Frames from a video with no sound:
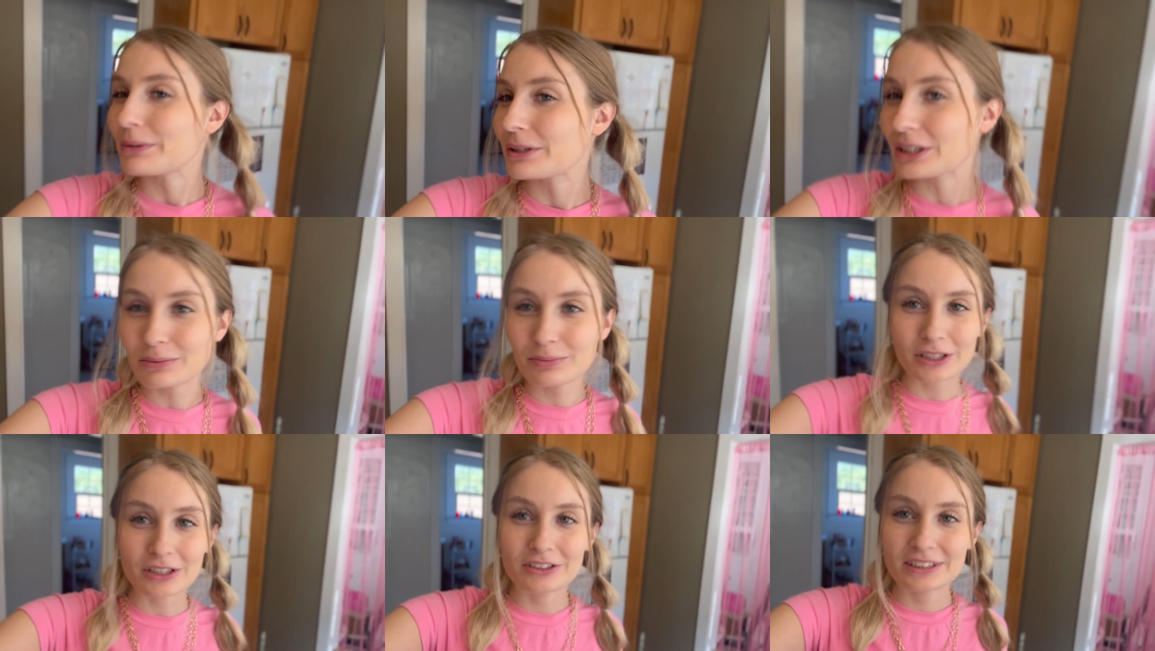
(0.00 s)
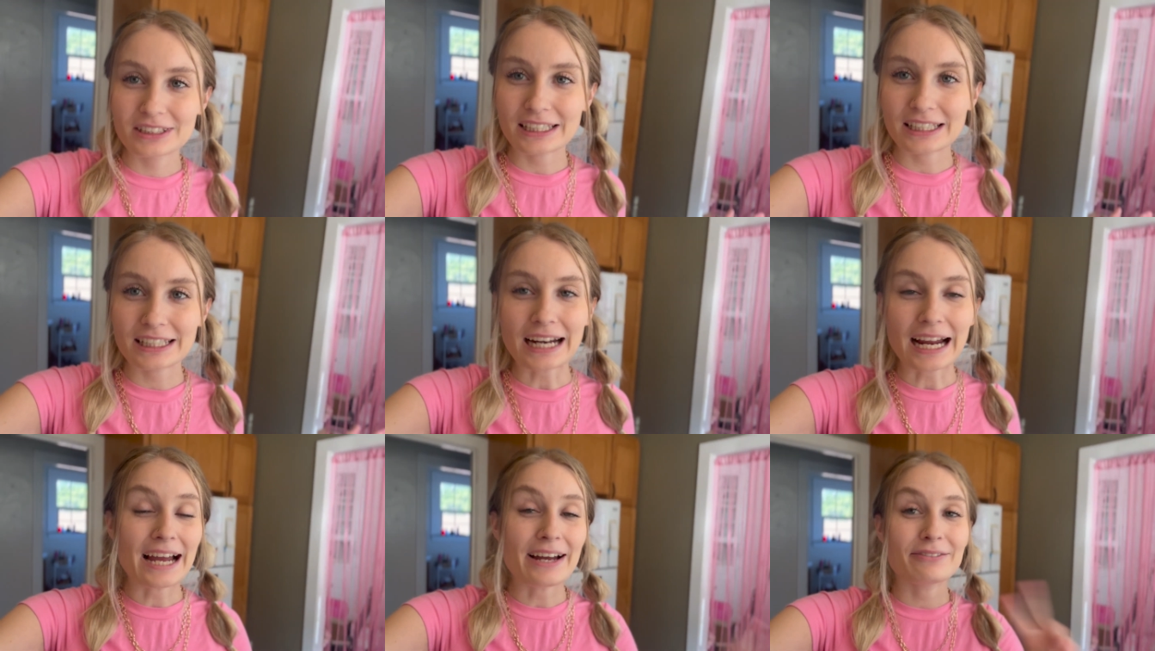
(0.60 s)
on our protein.
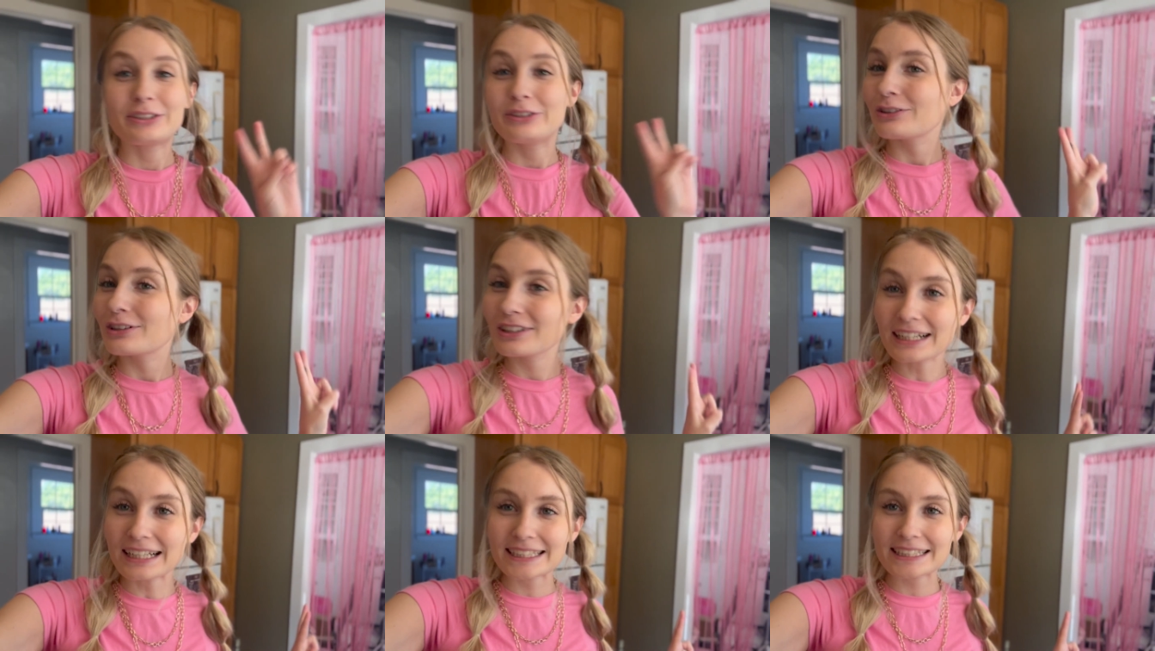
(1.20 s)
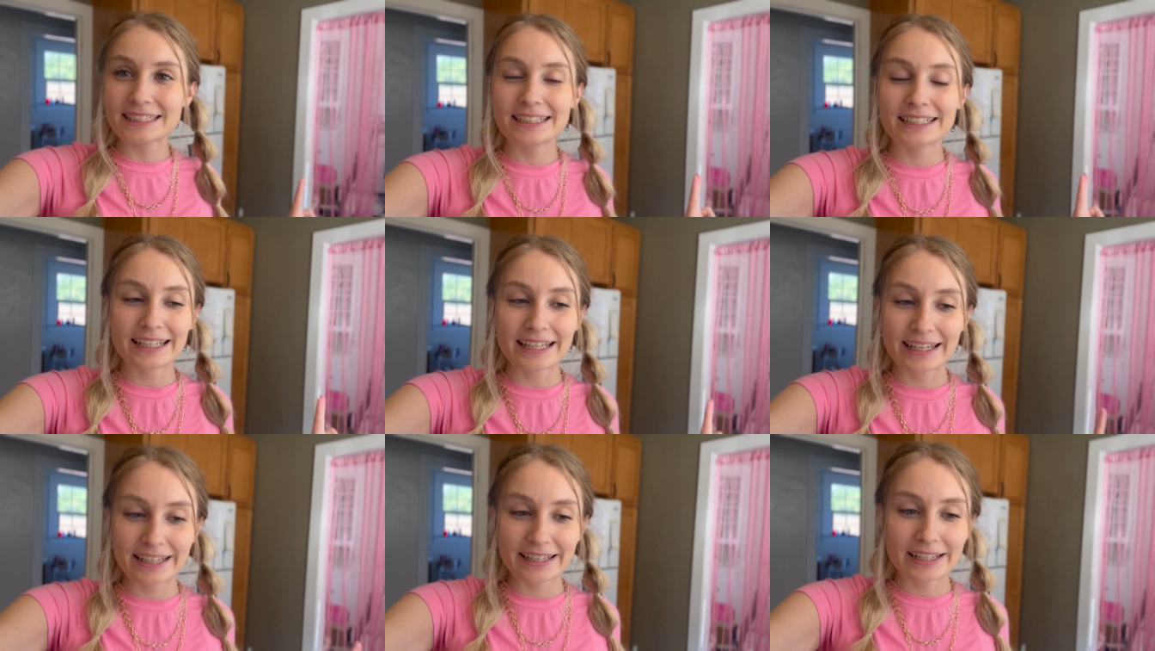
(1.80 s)
I have two clients
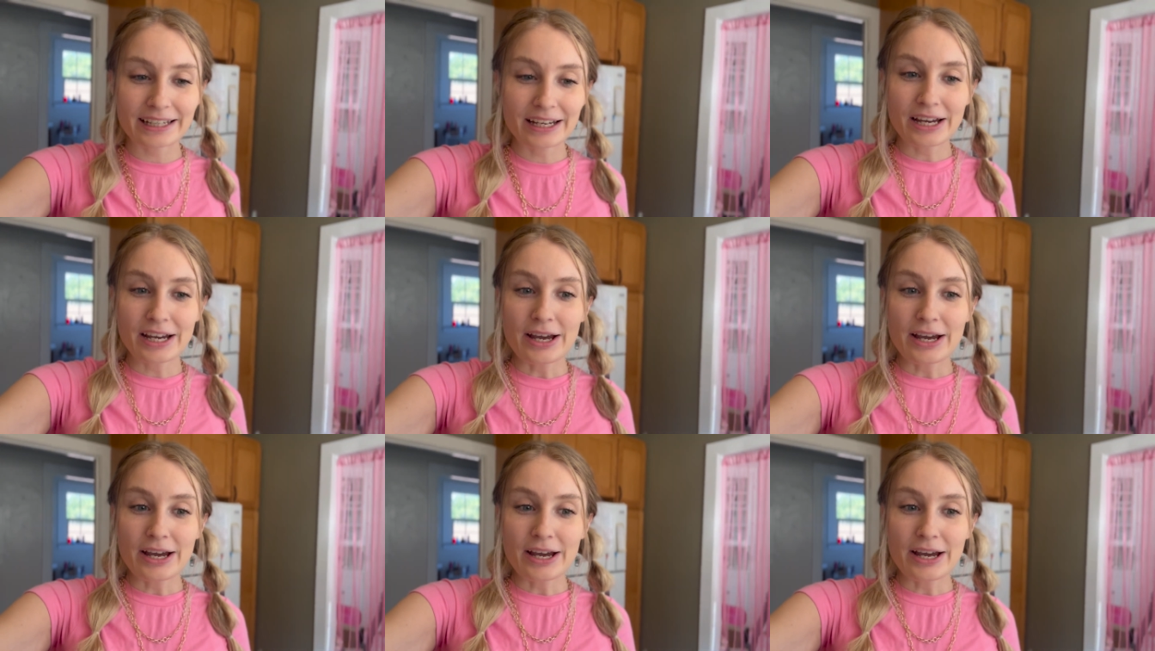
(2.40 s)
today.